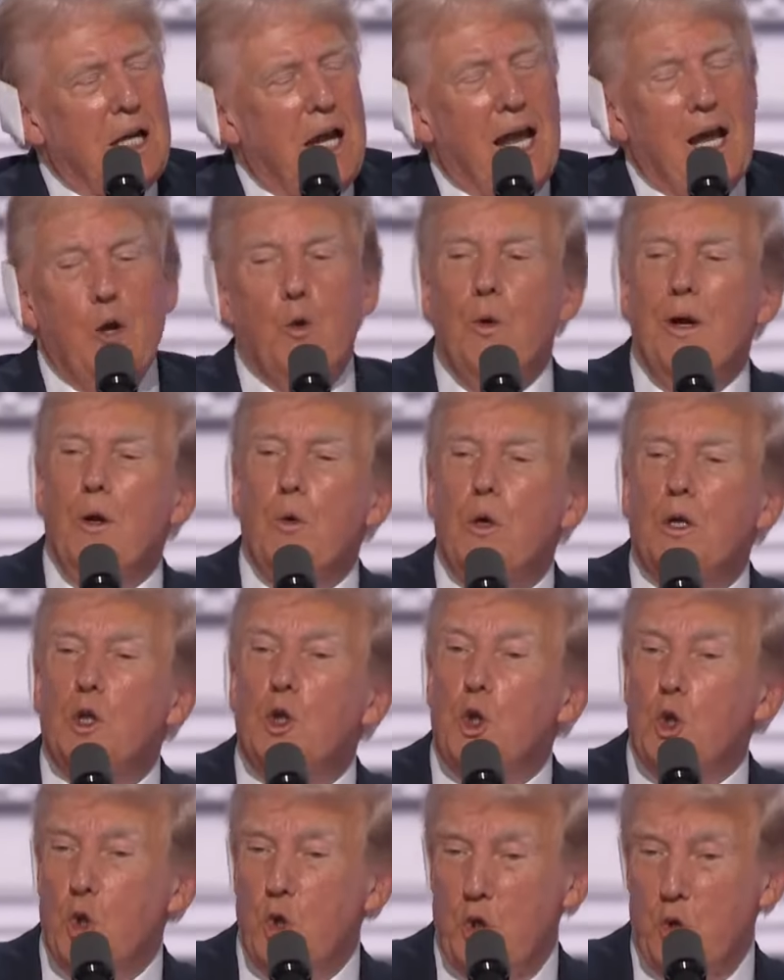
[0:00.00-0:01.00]
And we will
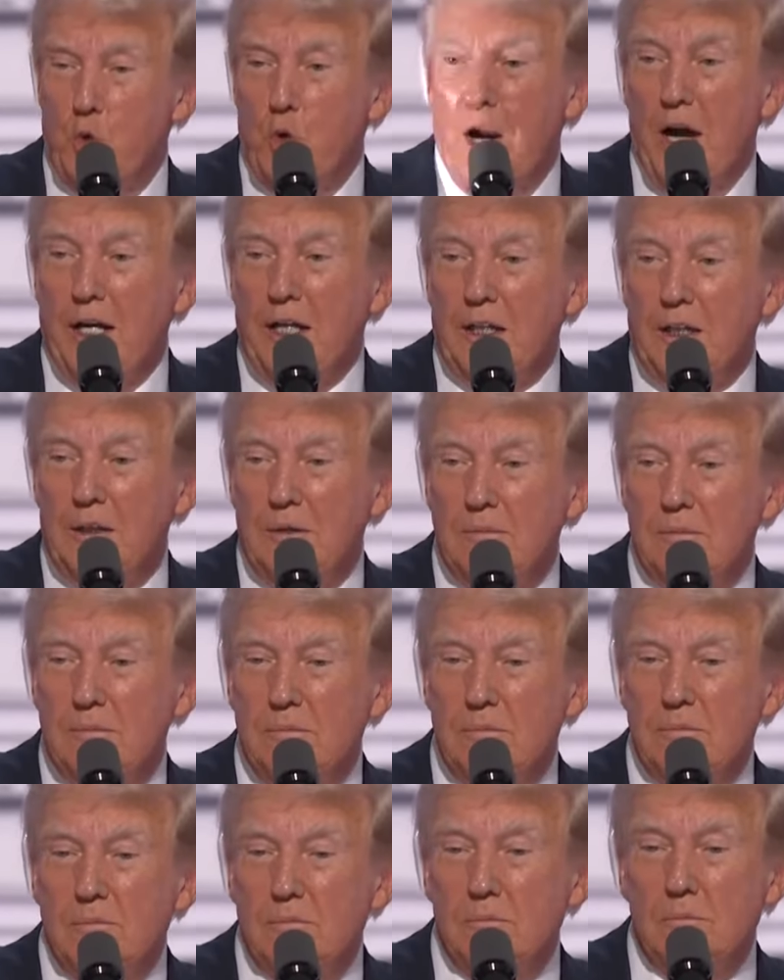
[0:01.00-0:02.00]
do it right. Going
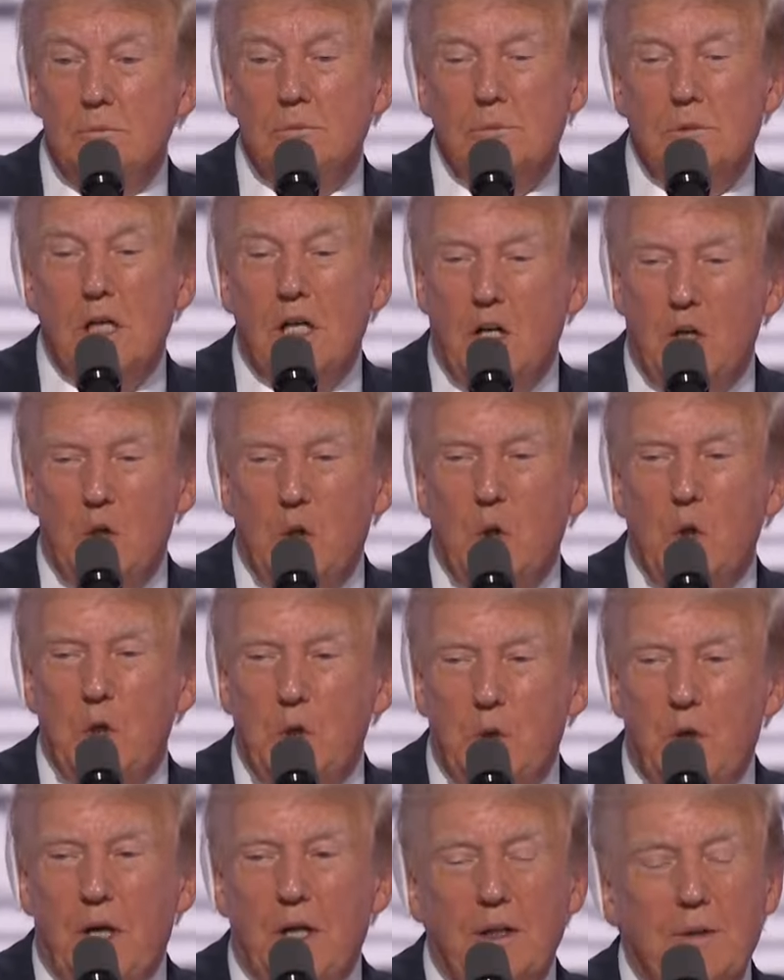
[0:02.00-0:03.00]
to do it
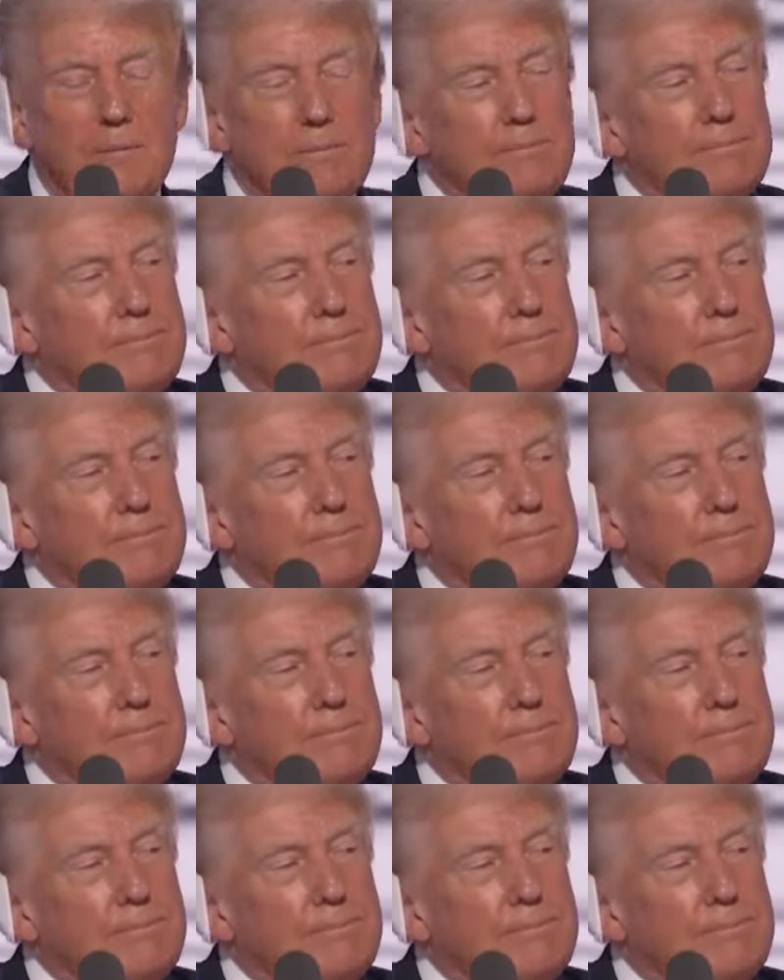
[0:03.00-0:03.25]
right.